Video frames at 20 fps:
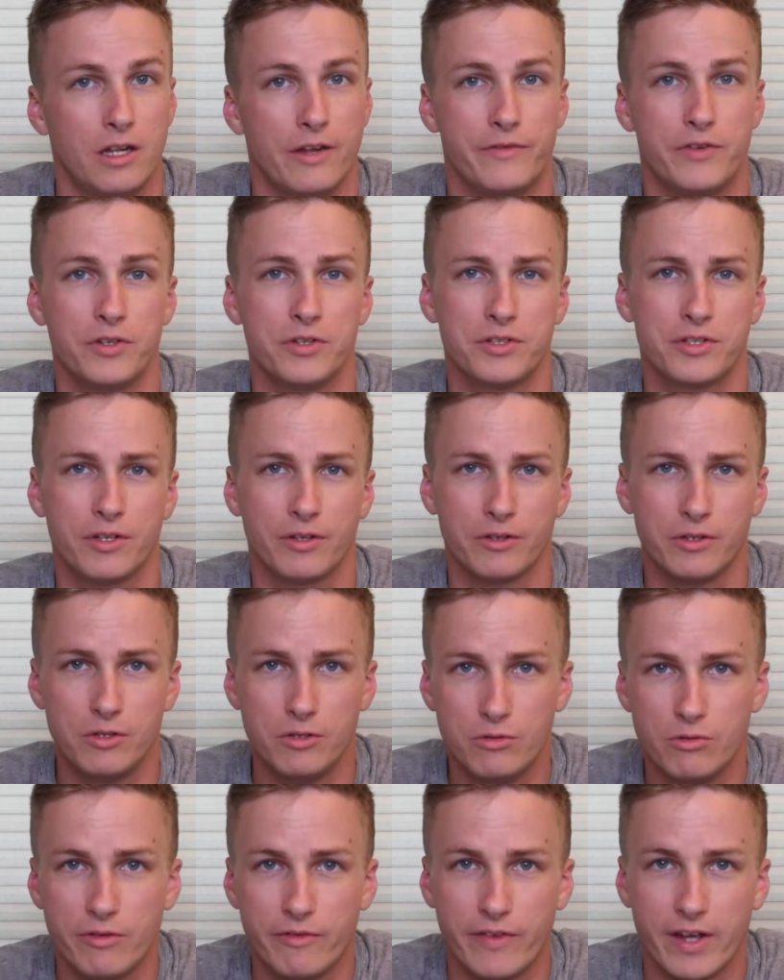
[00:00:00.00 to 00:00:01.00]
If you're still new
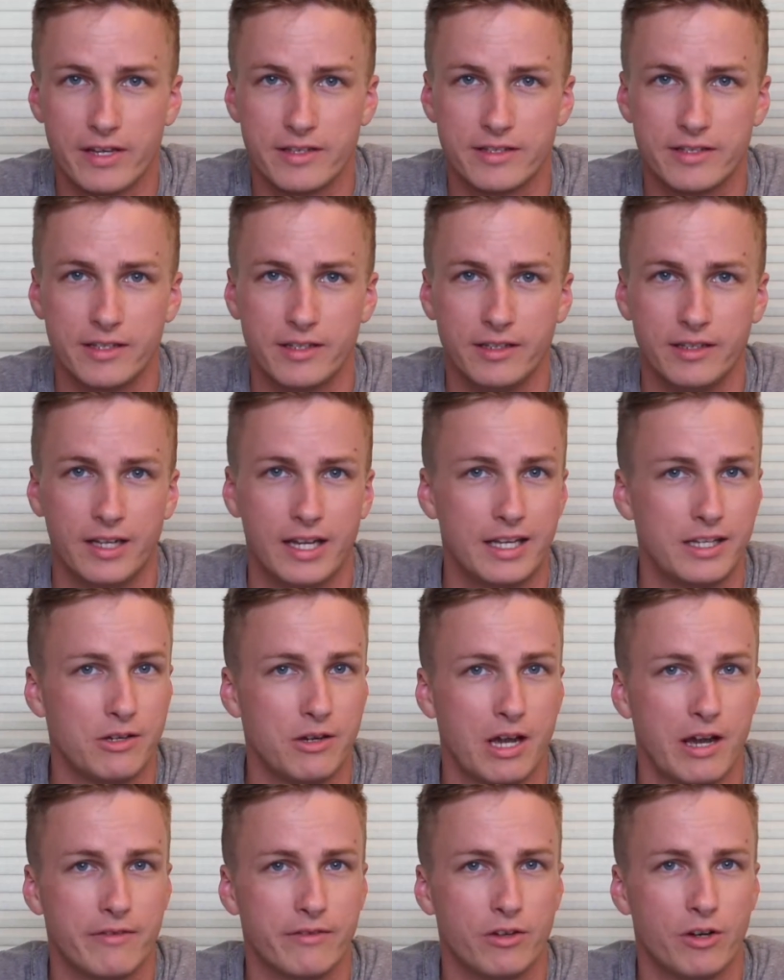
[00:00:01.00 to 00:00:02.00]
to investing and you
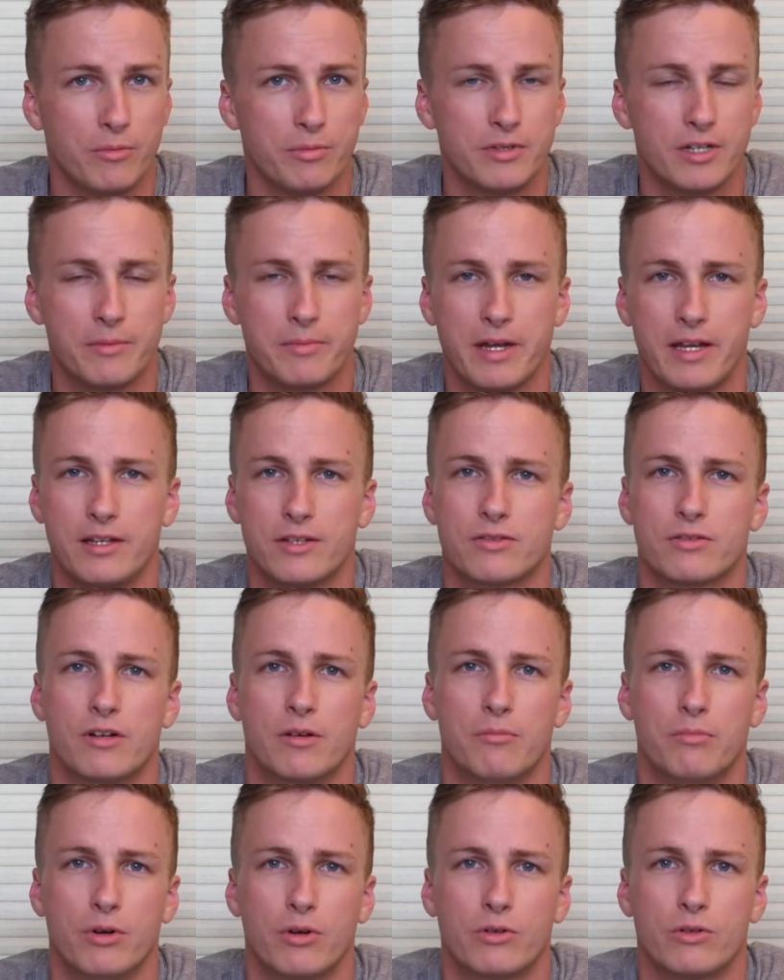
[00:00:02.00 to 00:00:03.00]
haven't opened up any
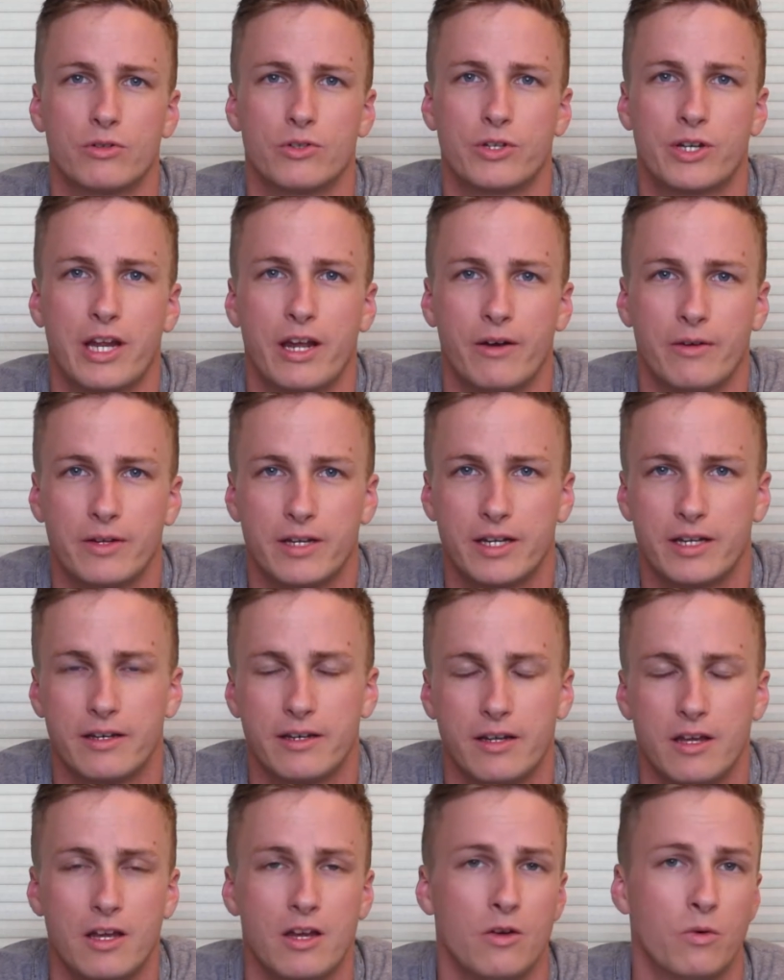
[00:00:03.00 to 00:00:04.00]
sort of brokerage account yet,
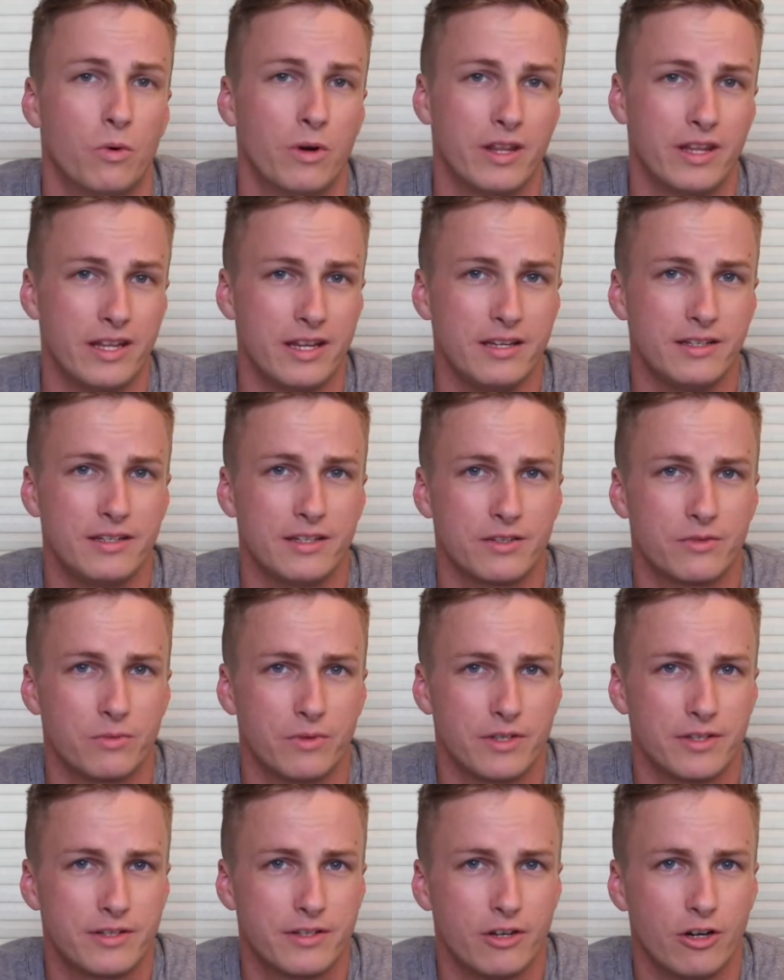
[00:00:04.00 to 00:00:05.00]
one of the easiest
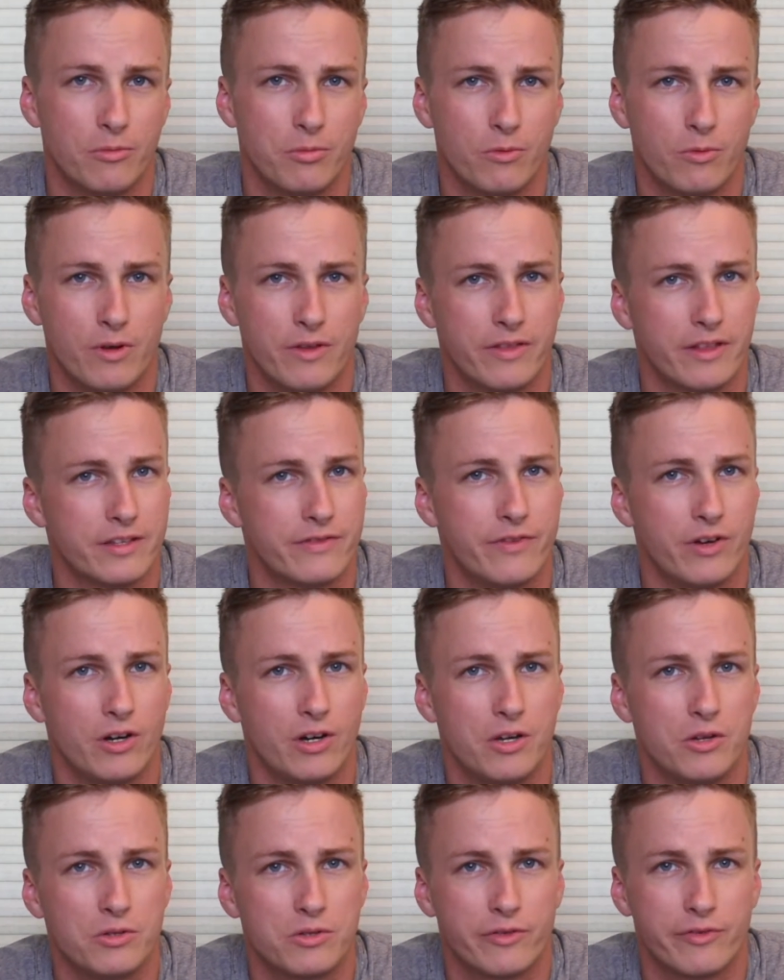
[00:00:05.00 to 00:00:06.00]
ones to open with that's
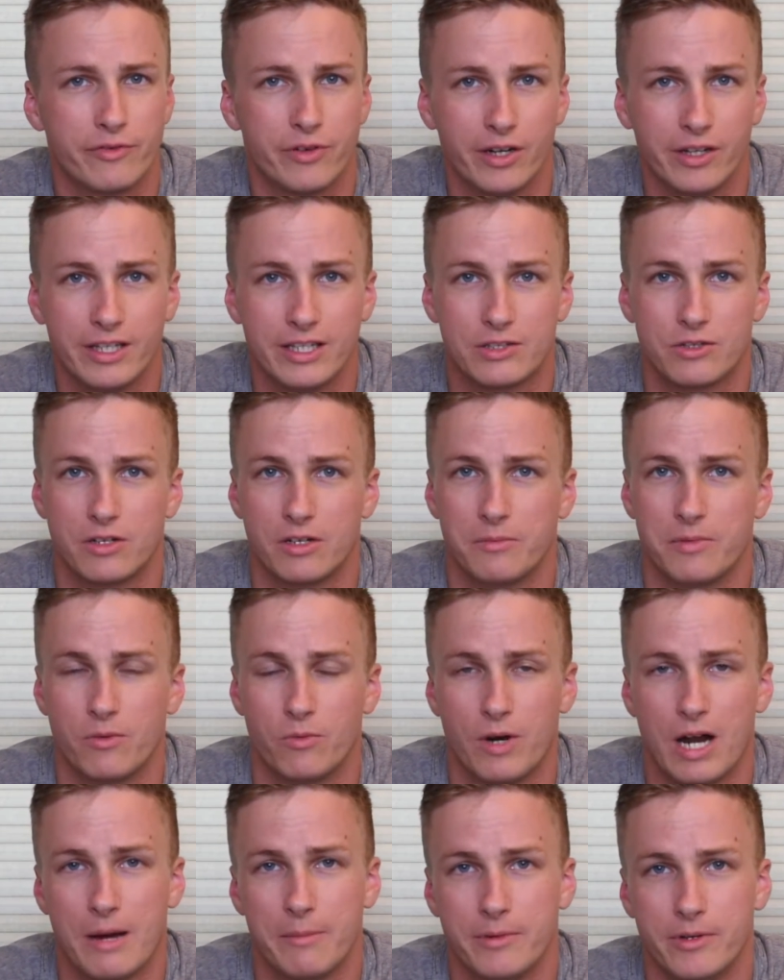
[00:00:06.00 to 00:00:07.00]
very user-friendly is going to be
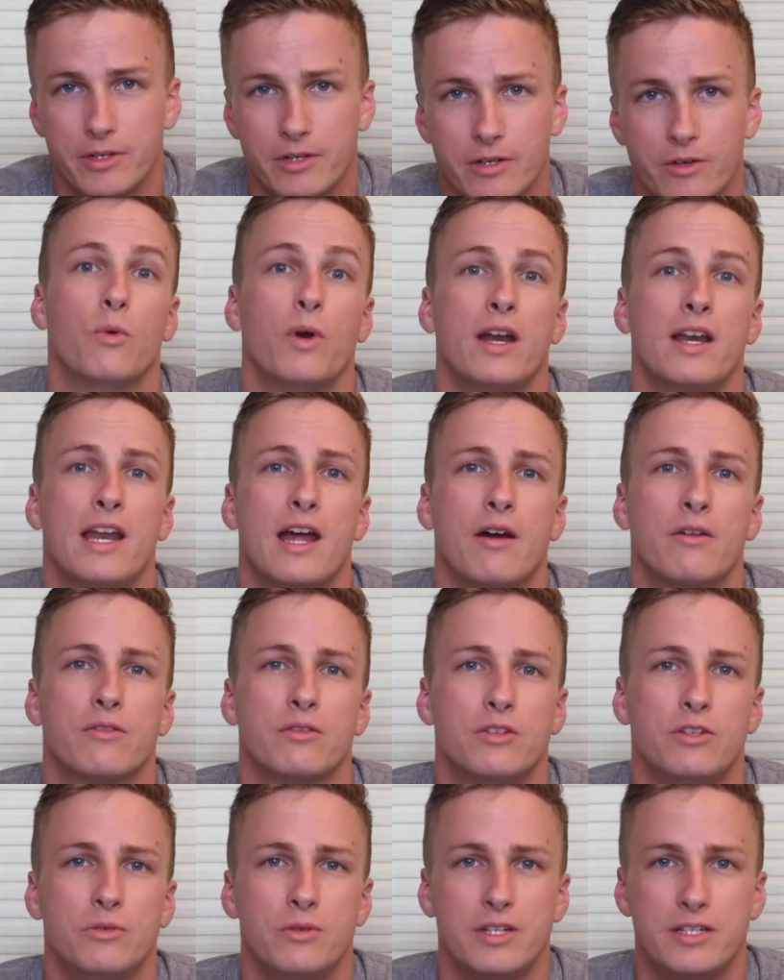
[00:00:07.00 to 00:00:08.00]
Robinhood. And right now
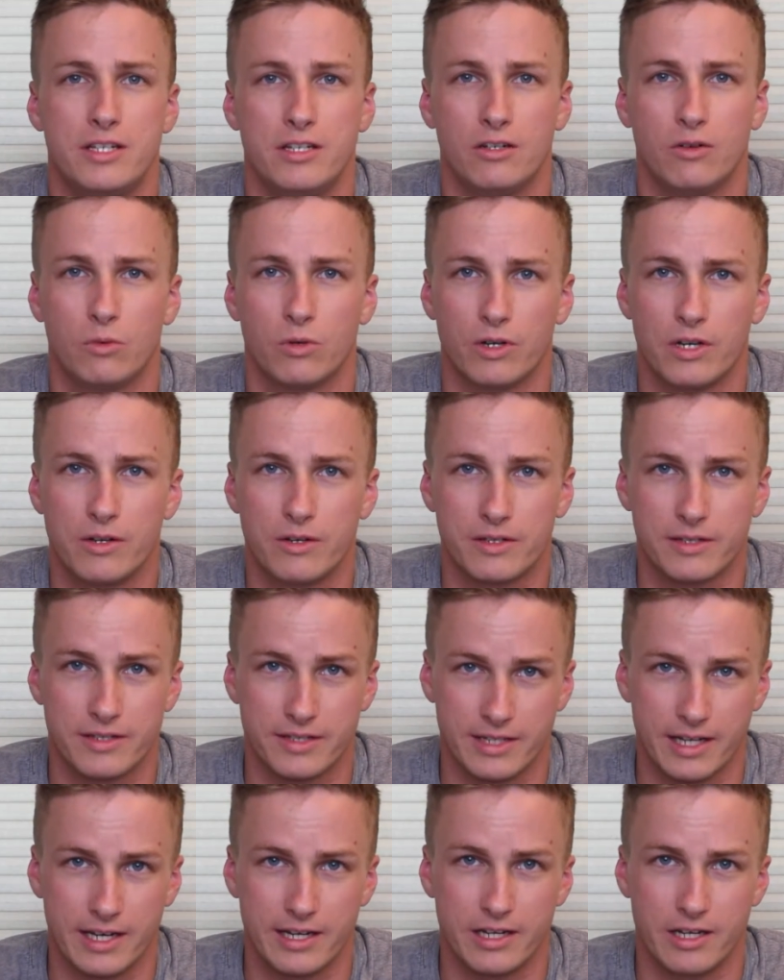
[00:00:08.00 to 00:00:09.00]
they're doing a deal where you can
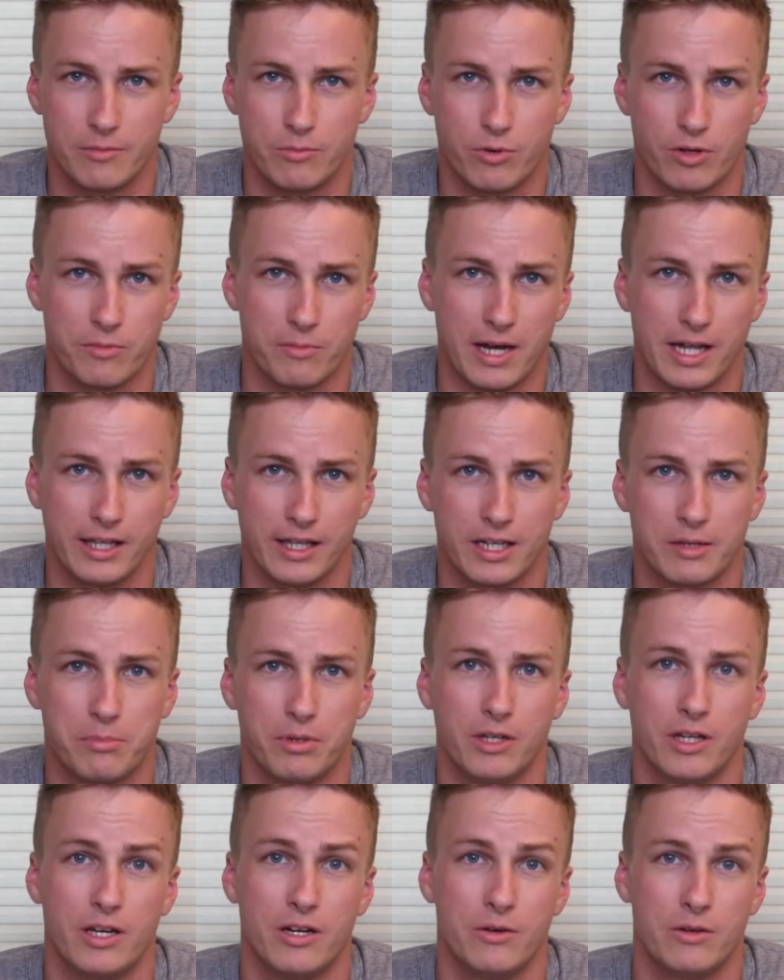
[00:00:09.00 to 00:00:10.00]
sign up with my link
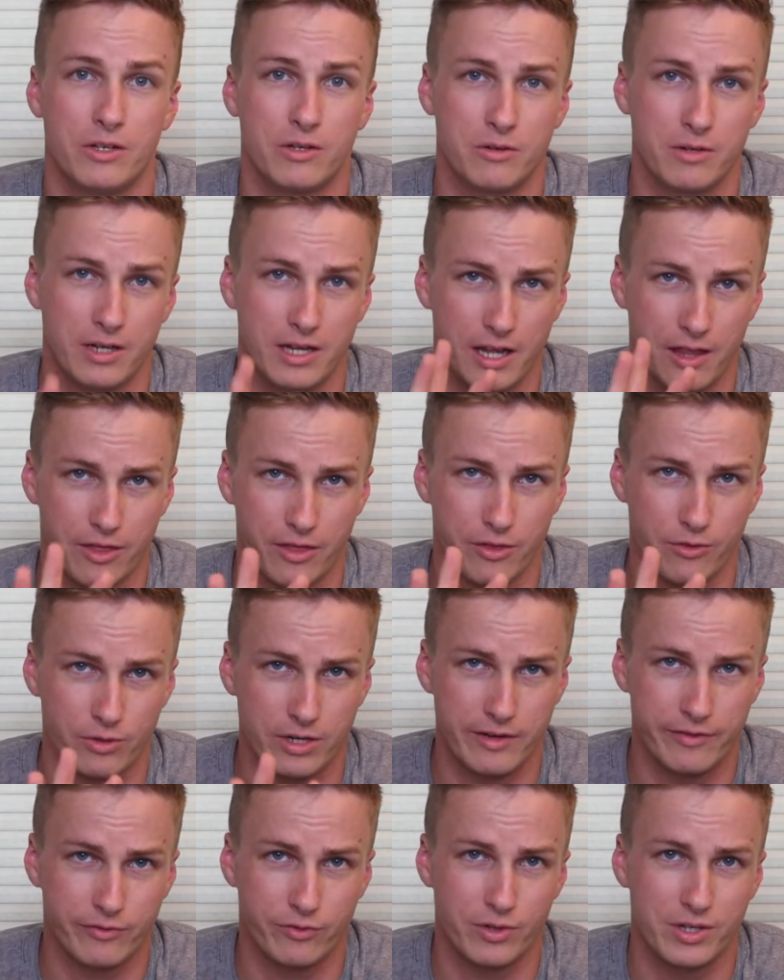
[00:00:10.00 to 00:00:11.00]
below and you can get
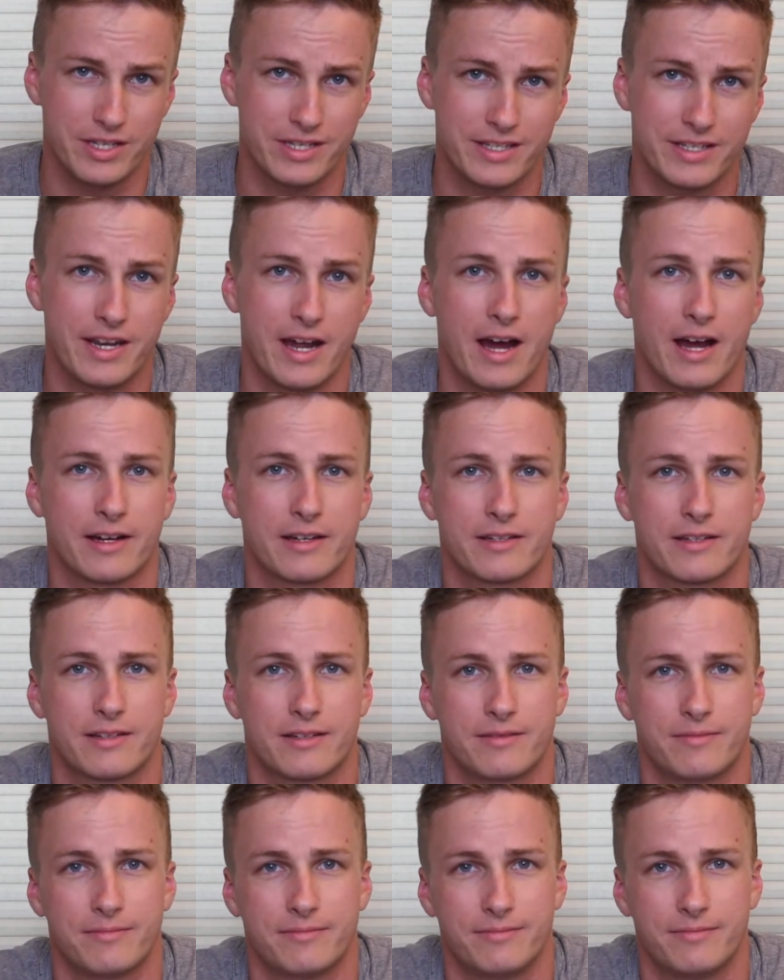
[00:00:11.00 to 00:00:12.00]
3 free stocks.